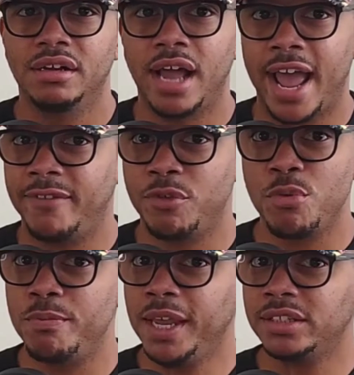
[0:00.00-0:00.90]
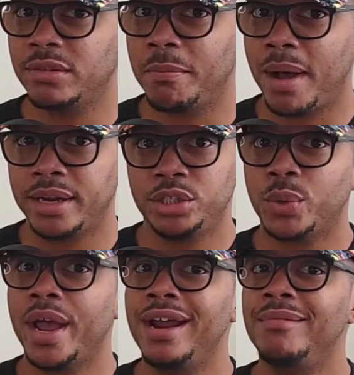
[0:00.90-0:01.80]
Have you missed my
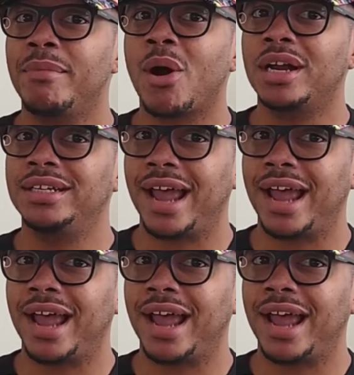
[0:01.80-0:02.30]
trademark